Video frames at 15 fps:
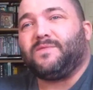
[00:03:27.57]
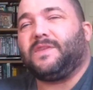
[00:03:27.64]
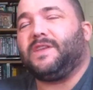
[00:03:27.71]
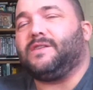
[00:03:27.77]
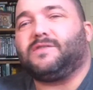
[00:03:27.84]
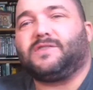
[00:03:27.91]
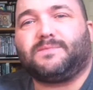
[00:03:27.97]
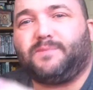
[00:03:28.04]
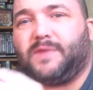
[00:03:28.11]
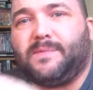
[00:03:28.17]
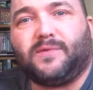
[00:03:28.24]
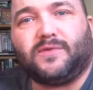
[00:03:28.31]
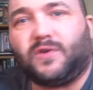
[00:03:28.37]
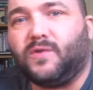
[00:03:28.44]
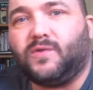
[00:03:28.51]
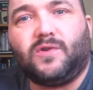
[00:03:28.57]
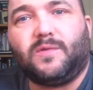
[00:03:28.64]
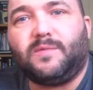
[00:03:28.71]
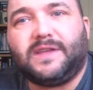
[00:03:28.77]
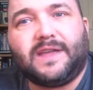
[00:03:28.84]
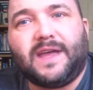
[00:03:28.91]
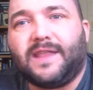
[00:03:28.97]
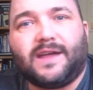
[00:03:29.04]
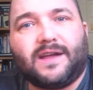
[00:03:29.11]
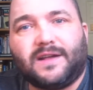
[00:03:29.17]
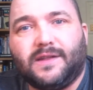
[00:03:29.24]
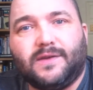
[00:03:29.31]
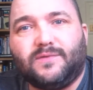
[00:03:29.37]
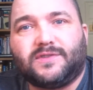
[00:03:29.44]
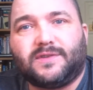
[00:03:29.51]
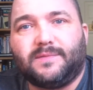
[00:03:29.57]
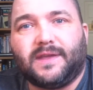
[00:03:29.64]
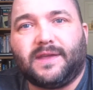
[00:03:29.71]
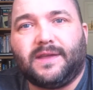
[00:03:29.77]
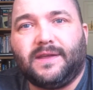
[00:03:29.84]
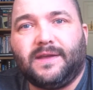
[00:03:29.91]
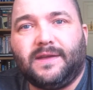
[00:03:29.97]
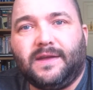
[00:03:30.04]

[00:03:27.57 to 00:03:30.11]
you know, because people don't normally get that close to me.